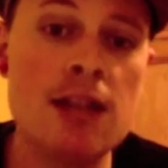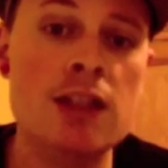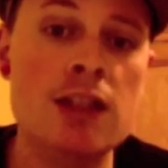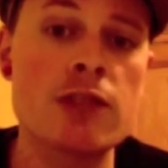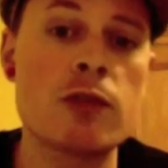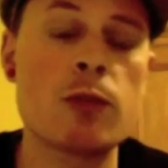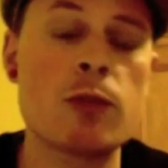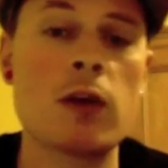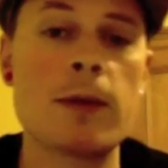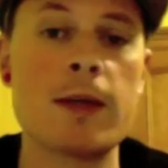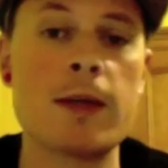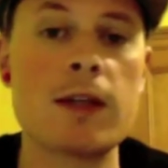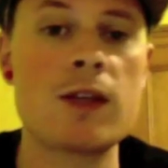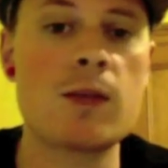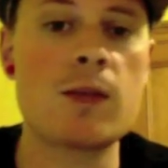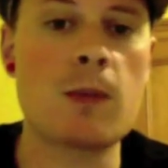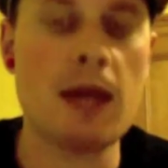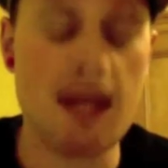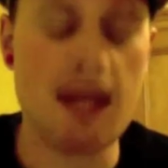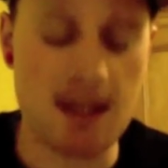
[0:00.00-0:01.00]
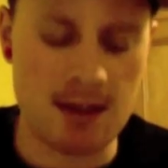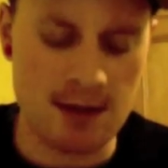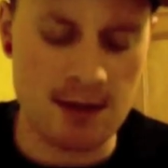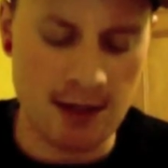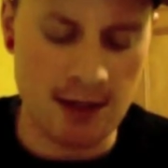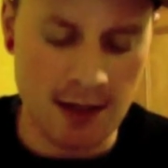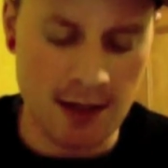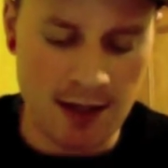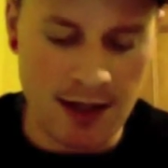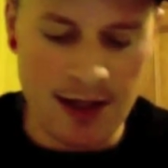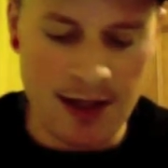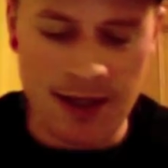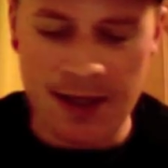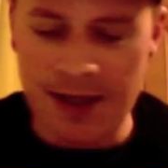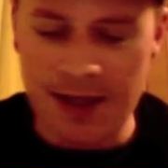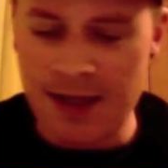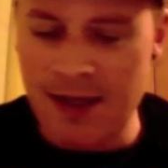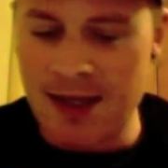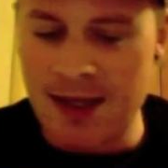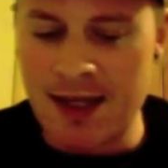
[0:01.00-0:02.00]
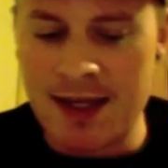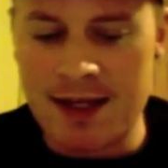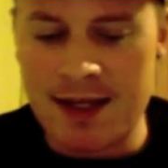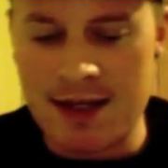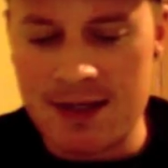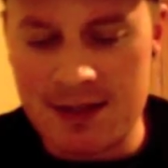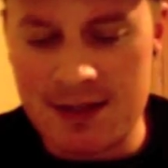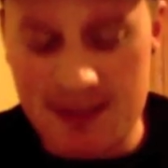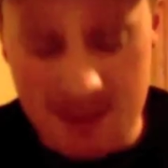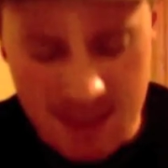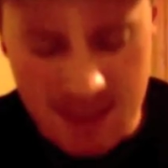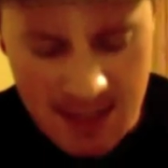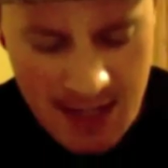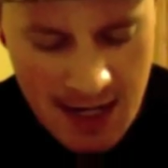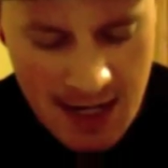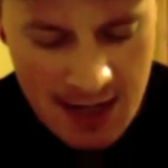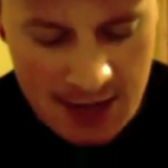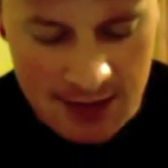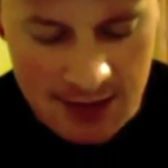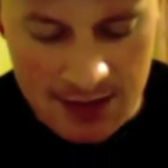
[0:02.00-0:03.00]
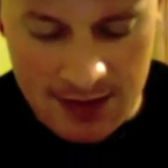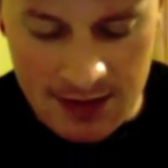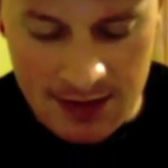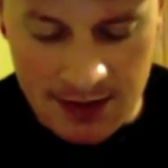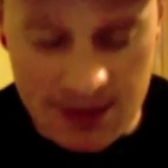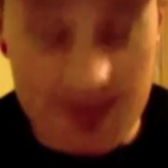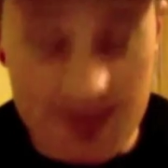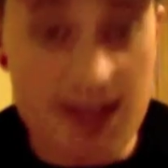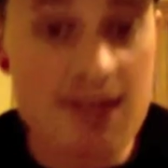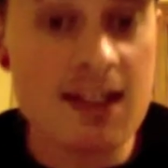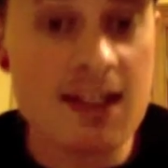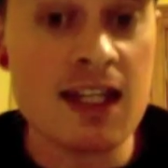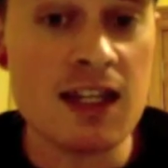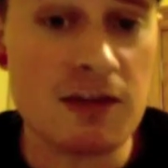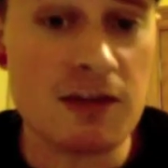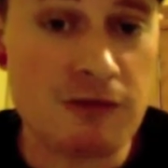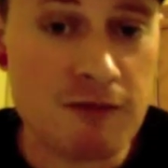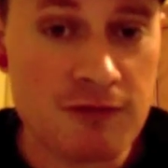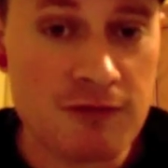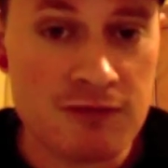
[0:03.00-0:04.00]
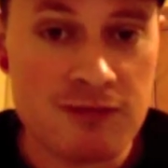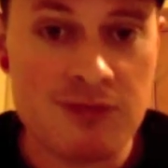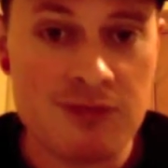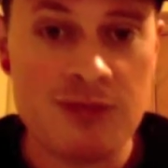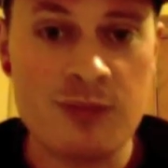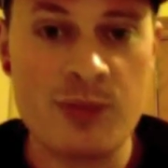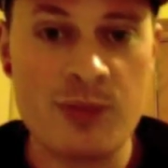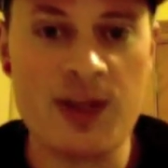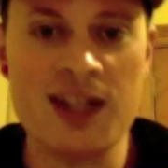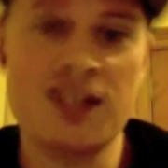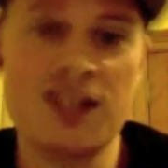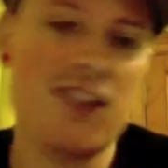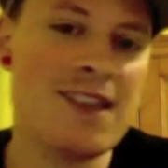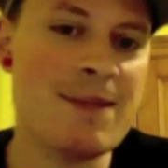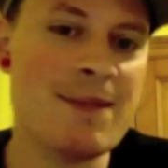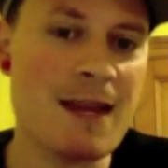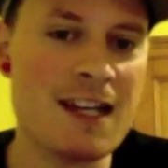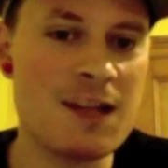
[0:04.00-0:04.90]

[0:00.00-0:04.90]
of employment in Japan. And again, it says if, but it just makes